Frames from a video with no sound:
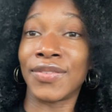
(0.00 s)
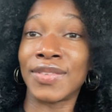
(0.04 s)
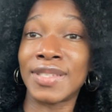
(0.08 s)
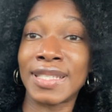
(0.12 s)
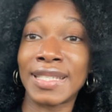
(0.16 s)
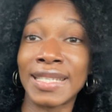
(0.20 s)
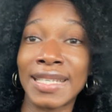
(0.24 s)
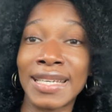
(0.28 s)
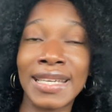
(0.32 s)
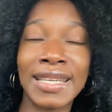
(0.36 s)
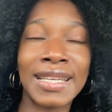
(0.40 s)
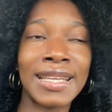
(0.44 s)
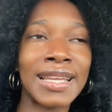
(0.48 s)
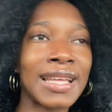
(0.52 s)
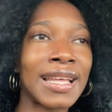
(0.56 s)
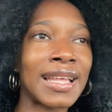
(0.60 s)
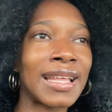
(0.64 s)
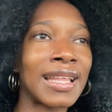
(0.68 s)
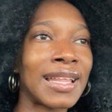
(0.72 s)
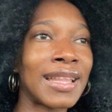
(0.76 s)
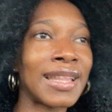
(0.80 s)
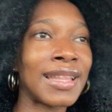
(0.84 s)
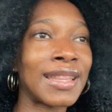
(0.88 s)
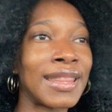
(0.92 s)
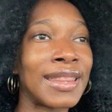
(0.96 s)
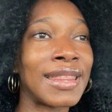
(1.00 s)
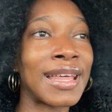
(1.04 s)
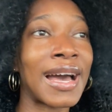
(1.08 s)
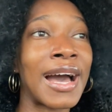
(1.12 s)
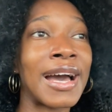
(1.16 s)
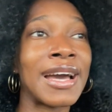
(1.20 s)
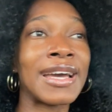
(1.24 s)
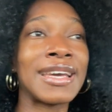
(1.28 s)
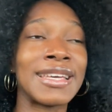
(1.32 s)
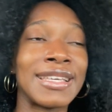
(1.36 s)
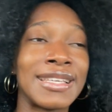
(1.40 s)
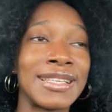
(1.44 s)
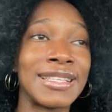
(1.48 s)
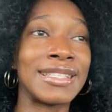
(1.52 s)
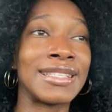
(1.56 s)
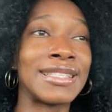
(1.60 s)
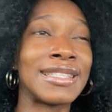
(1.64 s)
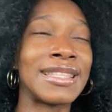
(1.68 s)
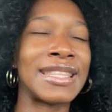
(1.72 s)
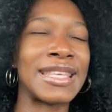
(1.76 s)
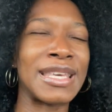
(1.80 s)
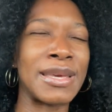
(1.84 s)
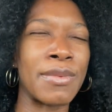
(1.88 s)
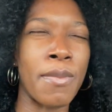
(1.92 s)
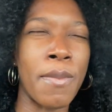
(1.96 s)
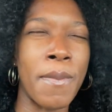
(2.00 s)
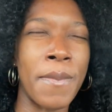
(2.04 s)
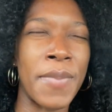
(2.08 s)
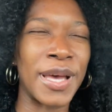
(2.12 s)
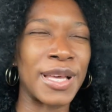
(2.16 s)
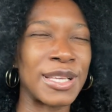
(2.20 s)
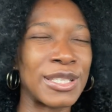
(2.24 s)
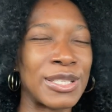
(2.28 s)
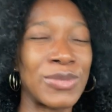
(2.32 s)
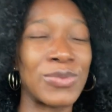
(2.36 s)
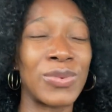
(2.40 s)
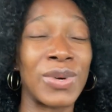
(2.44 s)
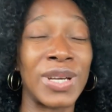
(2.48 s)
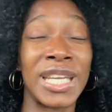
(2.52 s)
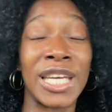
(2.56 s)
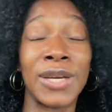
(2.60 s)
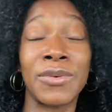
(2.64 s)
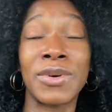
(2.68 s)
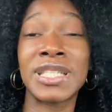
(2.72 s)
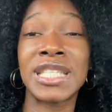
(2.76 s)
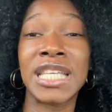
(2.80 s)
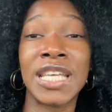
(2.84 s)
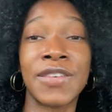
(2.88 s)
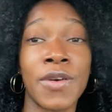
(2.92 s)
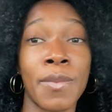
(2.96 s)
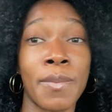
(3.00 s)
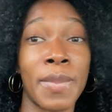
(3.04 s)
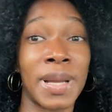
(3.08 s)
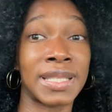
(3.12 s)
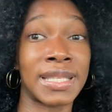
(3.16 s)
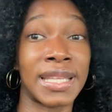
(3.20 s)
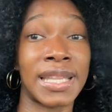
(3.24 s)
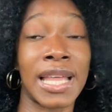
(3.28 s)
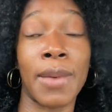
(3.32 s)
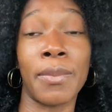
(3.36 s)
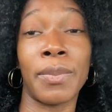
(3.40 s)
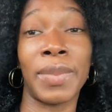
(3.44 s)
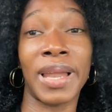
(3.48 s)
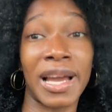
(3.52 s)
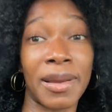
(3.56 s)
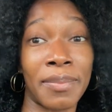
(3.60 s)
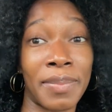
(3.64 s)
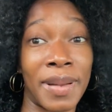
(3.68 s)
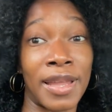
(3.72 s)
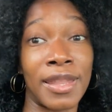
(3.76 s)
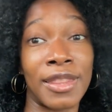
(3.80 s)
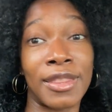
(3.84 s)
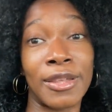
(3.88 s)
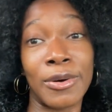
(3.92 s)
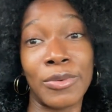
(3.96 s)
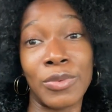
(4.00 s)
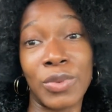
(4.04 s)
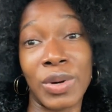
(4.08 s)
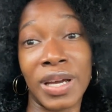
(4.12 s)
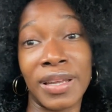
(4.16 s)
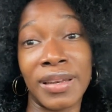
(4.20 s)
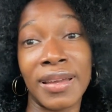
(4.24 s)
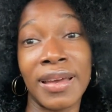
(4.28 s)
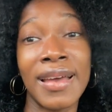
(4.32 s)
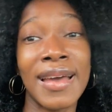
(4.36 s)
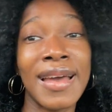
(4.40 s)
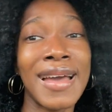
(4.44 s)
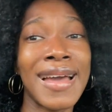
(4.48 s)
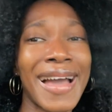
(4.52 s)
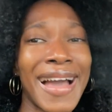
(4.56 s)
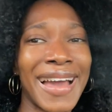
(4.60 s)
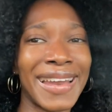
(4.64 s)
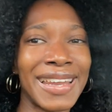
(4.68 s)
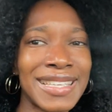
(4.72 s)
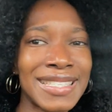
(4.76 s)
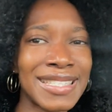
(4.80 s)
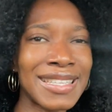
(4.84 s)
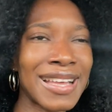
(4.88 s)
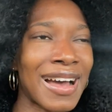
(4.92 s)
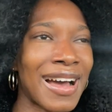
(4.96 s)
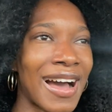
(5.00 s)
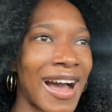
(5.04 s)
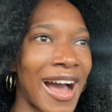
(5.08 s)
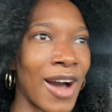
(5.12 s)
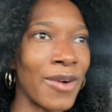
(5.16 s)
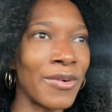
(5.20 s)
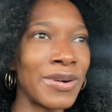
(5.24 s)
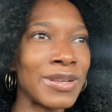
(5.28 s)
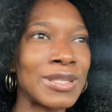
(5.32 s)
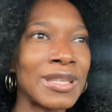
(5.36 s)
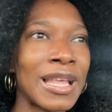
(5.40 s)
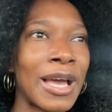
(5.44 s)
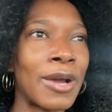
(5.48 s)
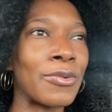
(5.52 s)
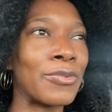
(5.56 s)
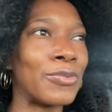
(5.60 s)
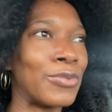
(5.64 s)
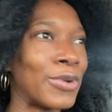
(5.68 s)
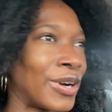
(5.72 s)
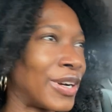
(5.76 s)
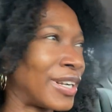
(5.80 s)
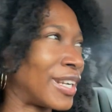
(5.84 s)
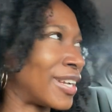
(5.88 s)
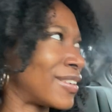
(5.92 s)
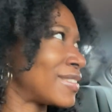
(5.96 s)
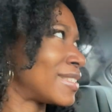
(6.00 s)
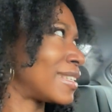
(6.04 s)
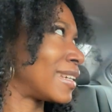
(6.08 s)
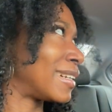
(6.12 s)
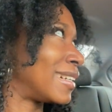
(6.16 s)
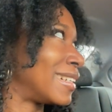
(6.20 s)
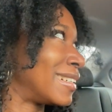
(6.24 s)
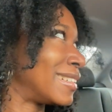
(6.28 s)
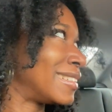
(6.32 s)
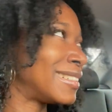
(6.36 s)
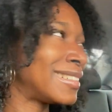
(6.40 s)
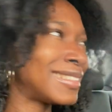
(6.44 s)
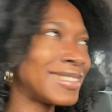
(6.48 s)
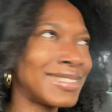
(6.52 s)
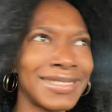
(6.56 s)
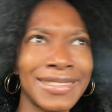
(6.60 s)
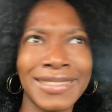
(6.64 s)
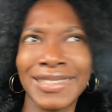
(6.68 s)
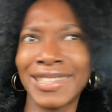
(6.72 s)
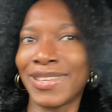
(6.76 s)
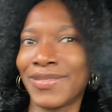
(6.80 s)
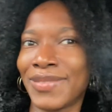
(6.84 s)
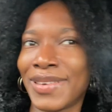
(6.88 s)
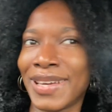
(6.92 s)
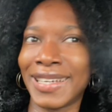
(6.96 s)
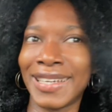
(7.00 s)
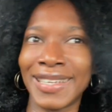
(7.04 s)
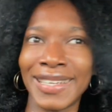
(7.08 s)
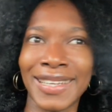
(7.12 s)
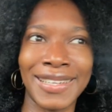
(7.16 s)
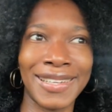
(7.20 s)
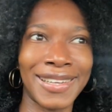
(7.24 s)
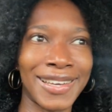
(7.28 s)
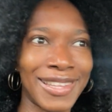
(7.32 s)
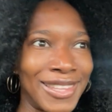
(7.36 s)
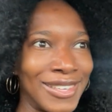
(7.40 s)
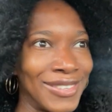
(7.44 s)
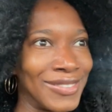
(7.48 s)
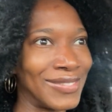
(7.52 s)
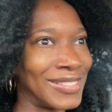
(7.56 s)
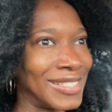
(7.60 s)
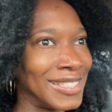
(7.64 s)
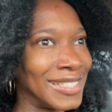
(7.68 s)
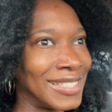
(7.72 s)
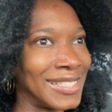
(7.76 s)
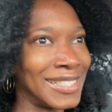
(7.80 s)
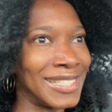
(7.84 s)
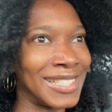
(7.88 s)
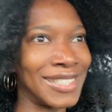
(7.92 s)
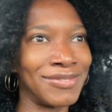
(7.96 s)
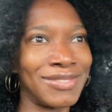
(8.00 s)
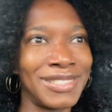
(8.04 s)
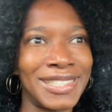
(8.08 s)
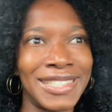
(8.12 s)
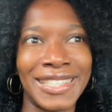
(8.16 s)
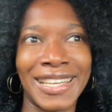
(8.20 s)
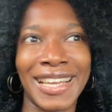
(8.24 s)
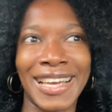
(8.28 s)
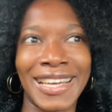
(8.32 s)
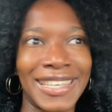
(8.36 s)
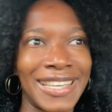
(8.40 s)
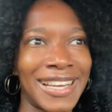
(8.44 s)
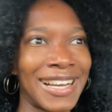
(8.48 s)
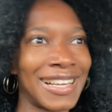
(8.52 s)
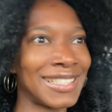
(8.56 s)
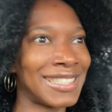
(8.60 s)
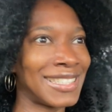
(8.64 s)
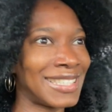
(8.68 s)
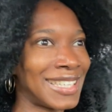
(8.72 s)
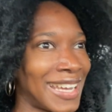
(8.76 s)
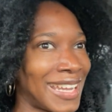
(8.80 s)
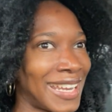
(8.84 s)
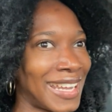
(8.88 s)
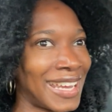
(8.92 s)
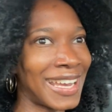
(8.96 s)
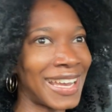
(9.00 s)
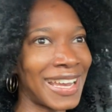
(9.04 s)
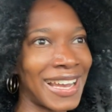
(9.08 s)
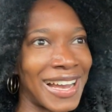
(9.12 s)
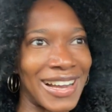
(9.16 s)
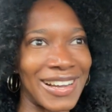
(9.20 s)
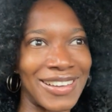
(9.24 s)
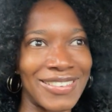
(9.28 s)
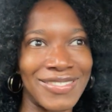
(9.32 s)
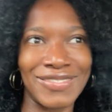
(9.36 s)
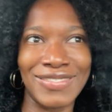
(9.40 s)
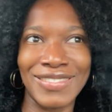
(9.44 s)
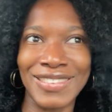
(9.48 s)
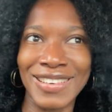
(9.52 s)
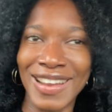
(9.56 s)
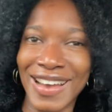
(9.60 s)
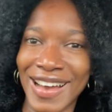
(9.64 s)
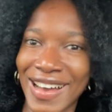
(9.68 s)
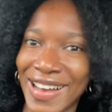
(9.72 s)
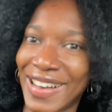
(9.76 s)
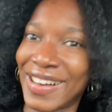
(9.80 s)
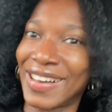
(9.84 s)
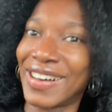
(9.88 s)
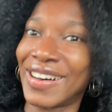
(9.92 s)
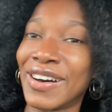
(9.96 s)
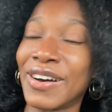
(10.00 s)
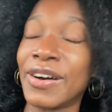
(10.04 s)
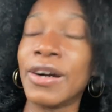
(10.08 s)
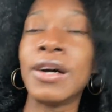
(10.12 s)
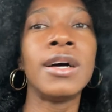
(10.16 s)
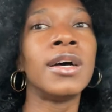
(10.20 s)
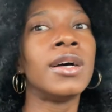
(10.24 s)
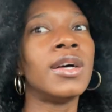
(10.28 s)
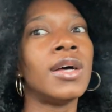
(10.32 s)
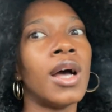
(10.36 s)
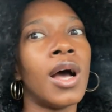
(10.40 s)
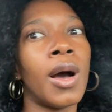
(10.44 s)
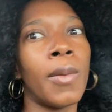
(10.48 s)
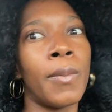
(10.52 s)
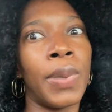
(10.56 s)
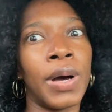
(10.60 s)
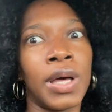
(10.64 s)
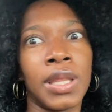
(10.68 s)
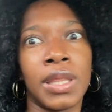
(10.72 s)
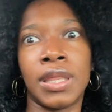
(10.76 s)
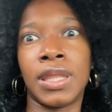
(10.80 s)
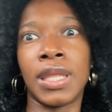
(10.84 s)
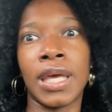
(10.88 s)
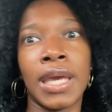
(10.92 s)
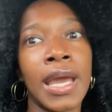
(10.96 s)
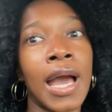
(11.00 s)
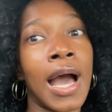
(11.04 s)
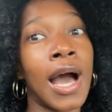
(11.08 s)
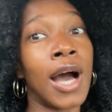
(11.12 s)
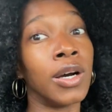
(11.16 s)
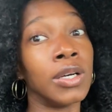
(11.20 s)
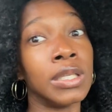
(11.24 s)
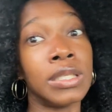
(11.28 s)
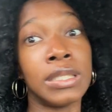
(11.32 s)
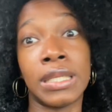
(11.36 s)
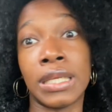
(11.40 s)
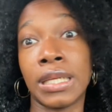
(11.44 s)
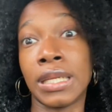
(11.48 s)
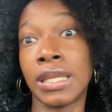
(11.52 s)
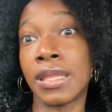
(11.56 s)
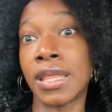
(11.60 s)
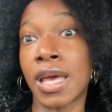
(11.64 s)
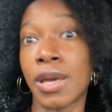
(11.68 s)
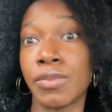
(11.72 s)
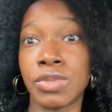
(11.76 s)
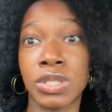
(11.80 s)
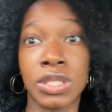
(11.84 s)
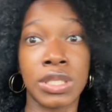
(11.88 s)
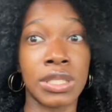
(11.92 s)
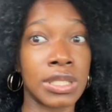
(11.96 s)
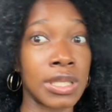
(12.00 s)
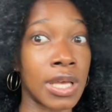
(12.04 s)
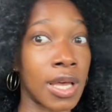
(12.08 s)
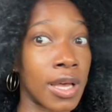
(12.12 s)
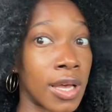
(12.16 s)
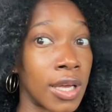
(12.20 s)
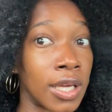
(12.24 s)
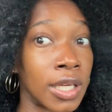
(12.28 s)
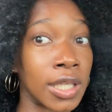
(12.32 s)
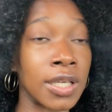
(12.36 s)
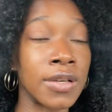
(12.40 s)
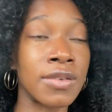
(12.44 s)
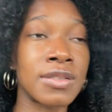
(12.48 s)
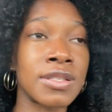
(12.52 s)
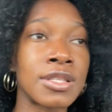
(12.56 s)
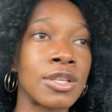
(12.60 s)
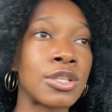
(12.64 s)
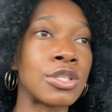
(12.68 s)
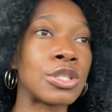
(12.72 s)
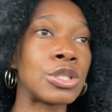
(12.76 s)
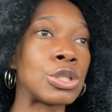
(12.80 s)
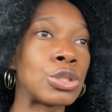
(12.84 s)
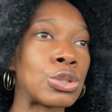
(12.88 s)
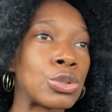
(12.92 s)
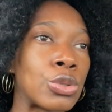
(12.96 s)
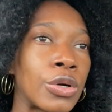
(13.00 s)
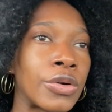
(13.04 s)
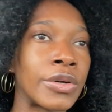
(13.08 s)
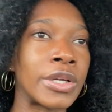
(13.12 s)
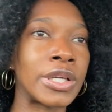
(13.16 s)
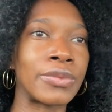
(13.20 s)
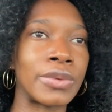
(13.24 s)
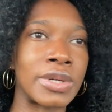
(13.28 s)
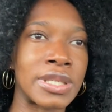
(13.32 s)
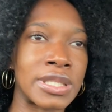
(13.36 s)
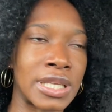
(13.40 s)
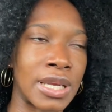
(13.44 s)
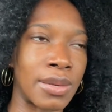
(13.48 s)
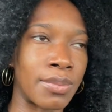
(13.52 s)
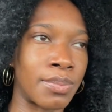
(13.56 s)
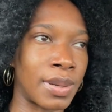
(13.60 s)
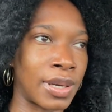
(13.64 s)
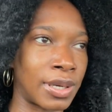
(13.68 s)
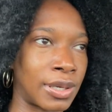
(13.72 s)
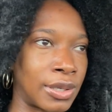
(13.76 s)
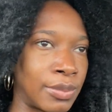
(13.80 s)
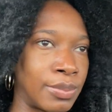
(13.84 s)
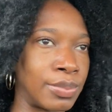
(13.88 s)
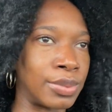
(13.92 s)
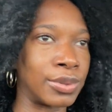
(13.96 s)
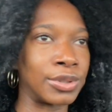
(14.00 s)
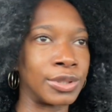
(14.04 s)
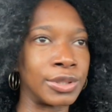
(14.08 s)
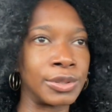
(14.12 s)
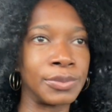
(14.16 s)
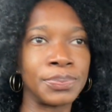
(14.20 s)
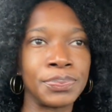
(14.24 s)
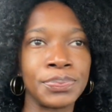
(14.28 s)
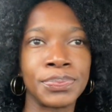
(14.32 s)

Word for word: seen, that is the best one. It was even better than Black Panther one. And it's not, I was like worried. I was like, oh, they're making another one. I mean, like y'all did it, I don't know. But they outdid themselves. The story was impeccable.